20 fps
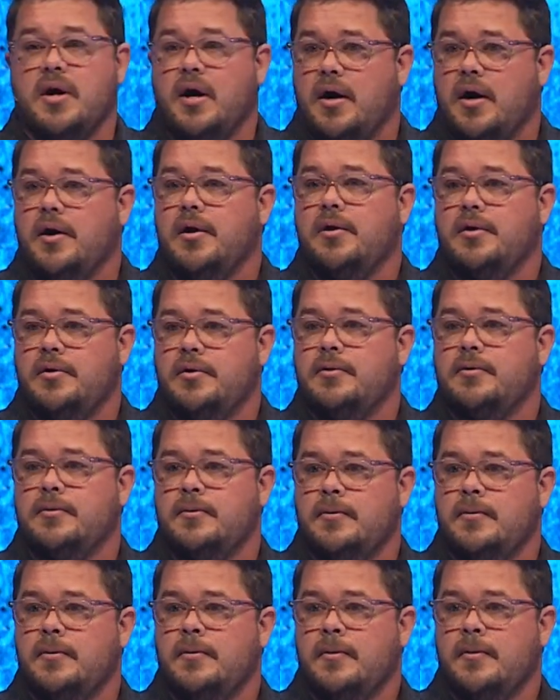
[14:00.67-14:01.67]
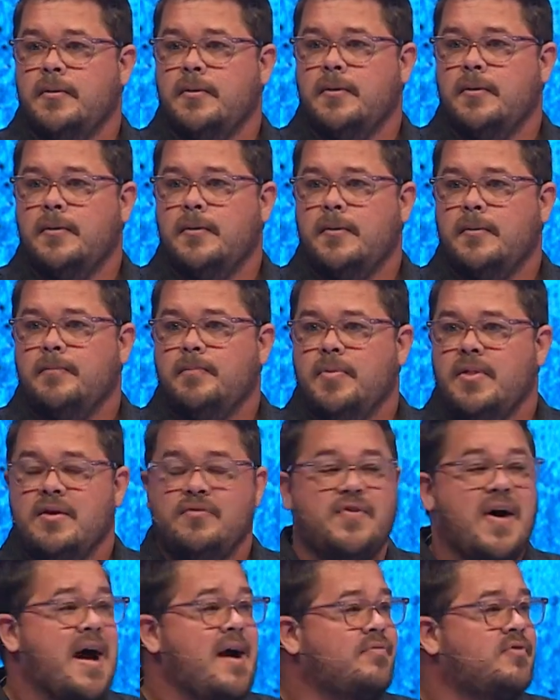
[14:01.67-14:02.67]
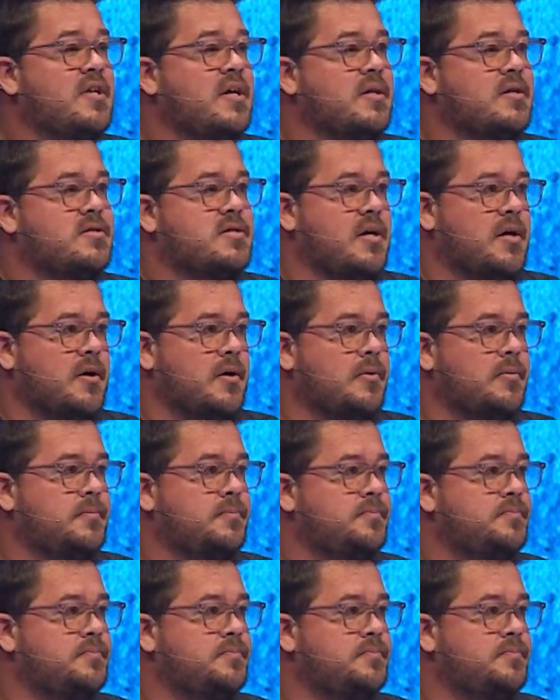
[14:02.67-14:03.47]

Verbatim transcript: God. Five things there,